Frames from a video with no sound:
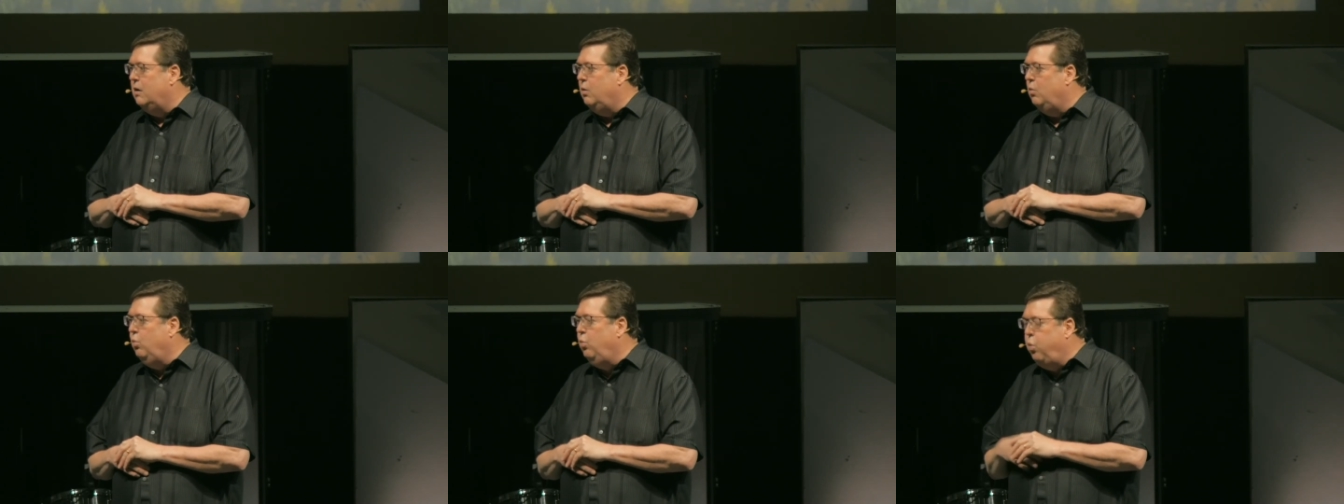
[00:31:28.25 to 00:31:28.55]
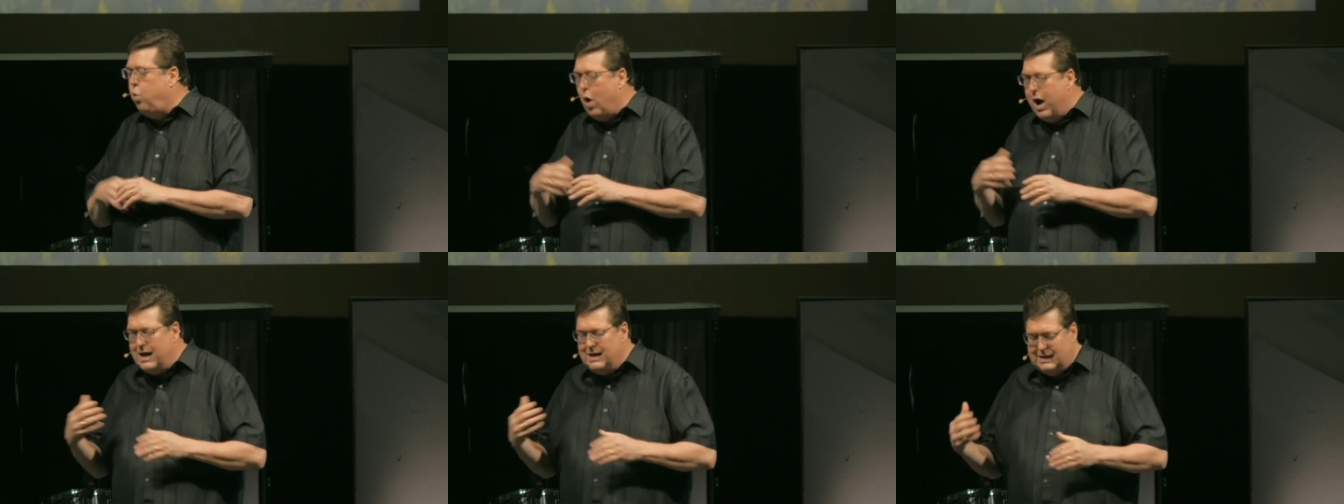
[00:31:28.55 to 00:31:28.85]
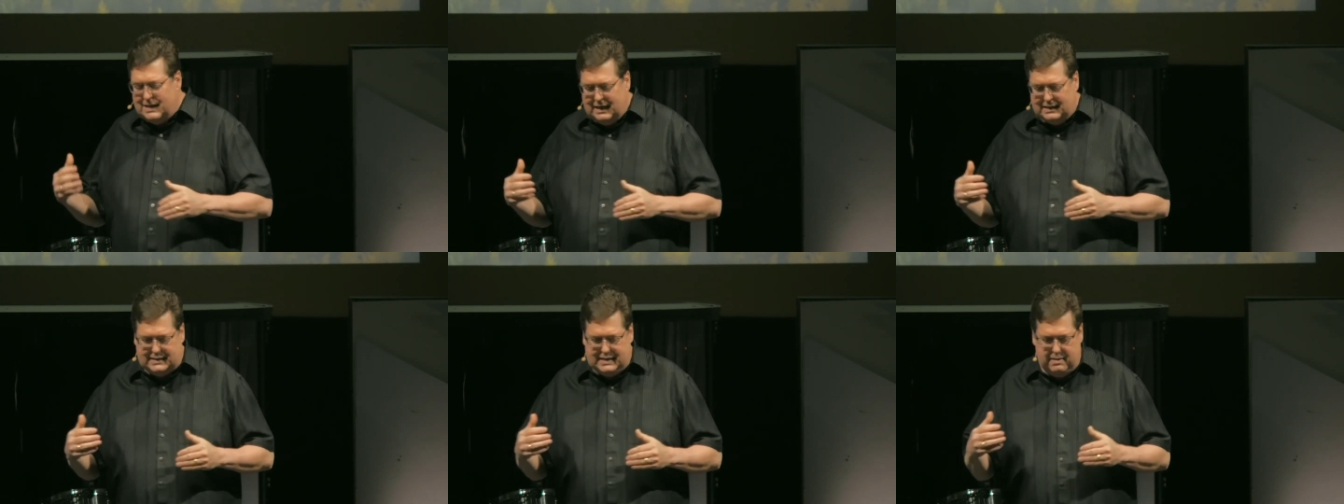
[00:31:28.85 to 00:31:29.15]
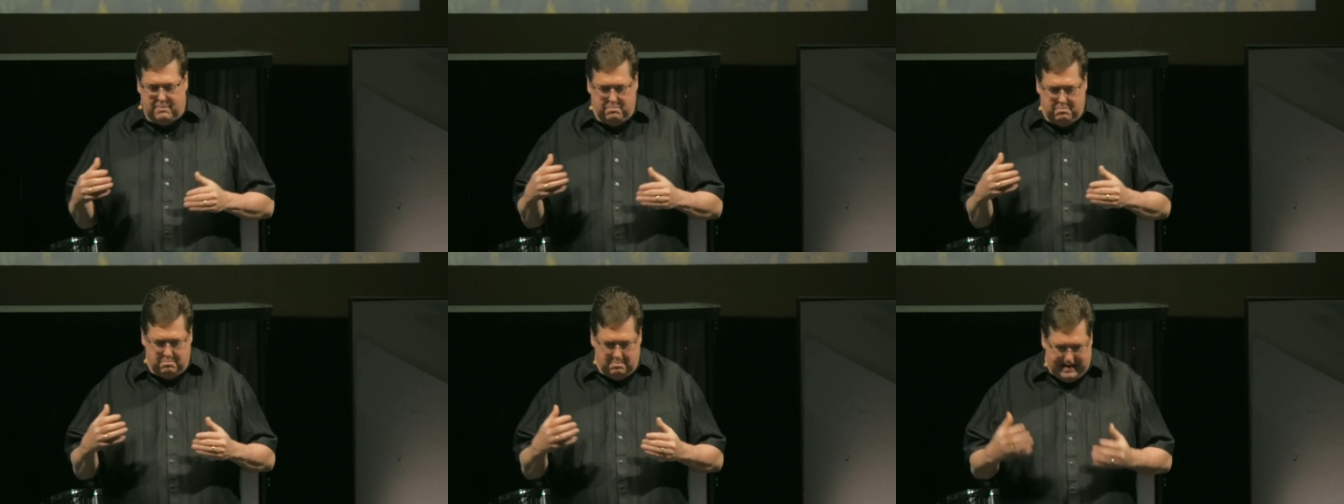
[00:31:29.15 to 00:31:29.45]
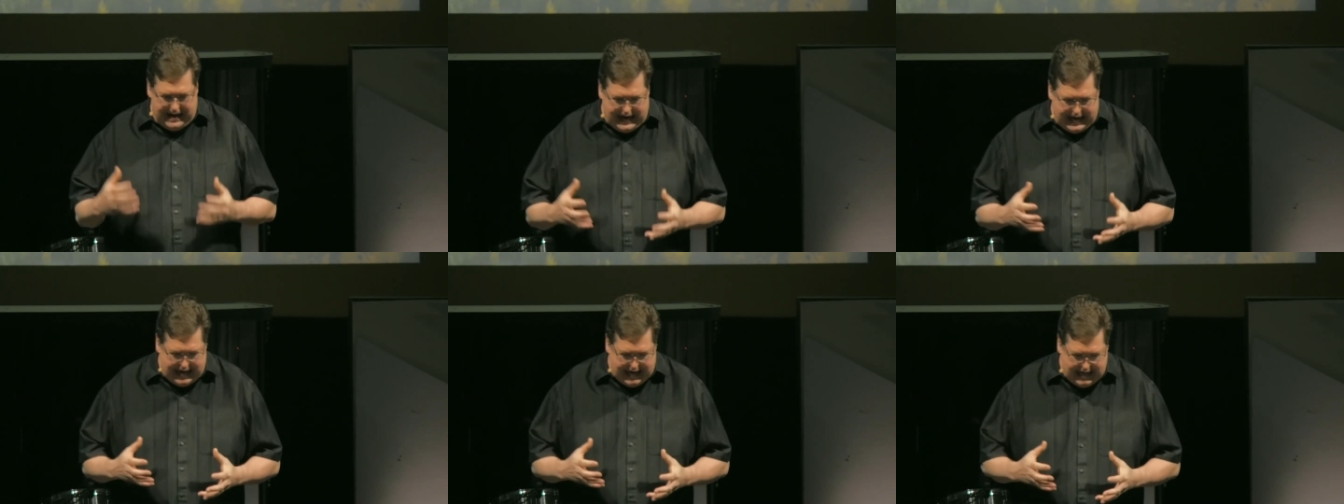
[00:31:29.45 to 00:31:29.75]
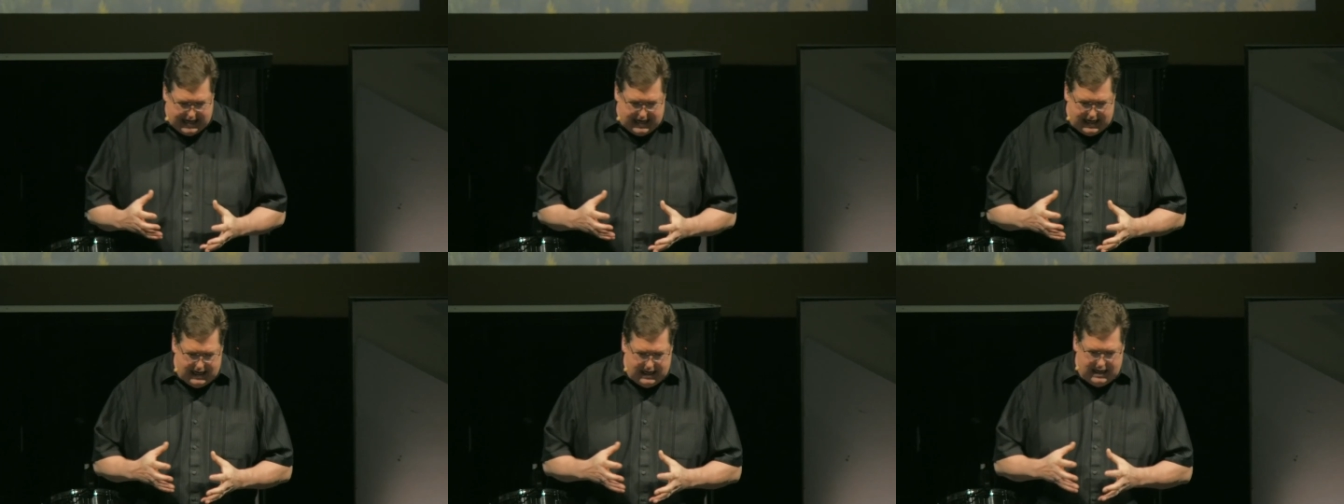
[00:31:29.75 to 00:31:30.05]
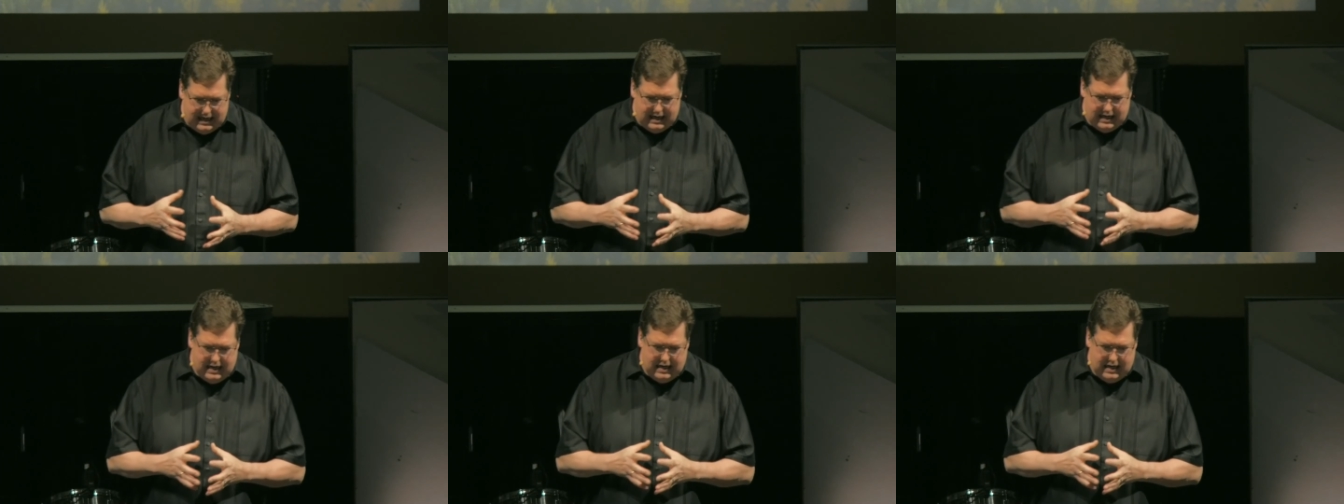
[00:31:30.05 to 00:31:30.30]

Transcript: What does it mean